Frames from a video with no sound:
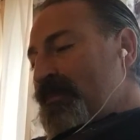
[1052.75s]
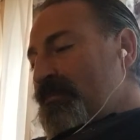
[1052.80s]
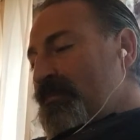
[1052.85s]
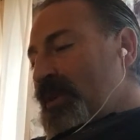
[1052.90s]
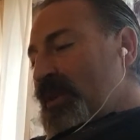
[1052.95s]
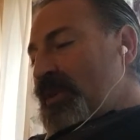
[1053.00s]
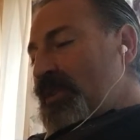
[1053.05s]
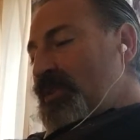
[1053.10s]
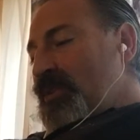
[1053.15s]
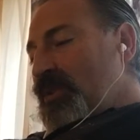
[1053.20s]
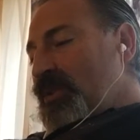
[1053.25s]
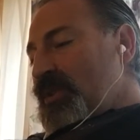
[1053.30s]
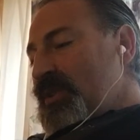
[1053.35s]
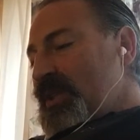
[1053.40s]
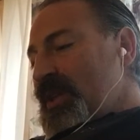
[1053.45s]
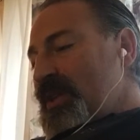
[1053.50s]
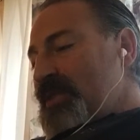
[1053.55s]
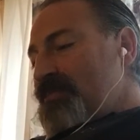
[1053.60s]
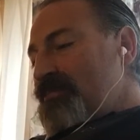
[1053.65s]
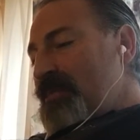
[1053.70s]
but yours
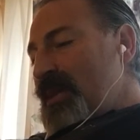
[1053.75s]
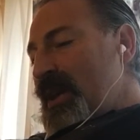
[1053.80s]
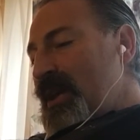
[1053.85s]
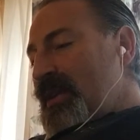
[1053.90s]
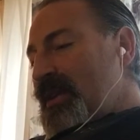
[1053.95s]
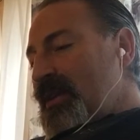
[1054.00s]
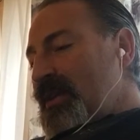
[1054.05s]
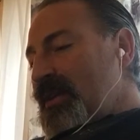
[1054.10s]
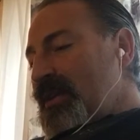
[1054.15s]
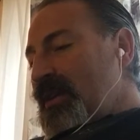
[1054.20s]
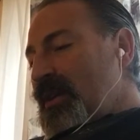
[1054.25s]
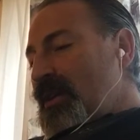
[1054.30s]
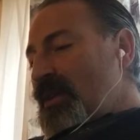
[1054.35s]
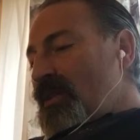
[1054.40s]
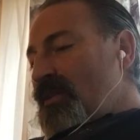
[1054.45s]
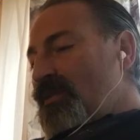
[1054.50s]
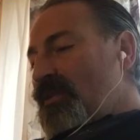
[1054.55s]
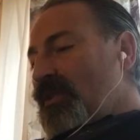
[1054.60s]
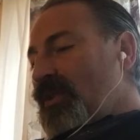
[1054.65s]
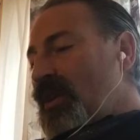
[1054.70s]
as men,
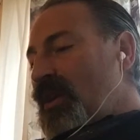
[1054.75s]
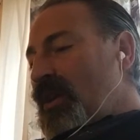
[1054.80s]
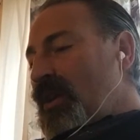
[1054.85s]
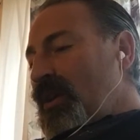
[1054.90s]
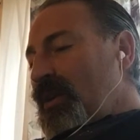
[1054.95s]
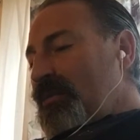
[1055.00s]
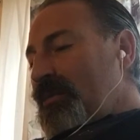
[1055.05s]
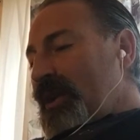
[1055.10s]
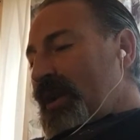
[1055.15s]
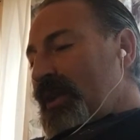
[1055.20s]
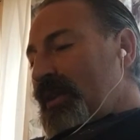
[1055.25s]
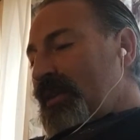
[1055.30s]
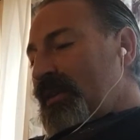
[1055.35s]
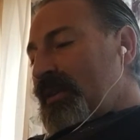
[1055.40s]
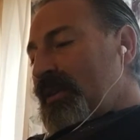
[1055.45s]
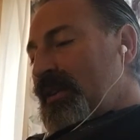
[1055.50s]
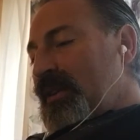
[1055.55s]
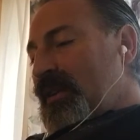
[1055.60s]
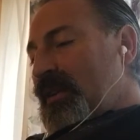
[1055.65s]
for all men,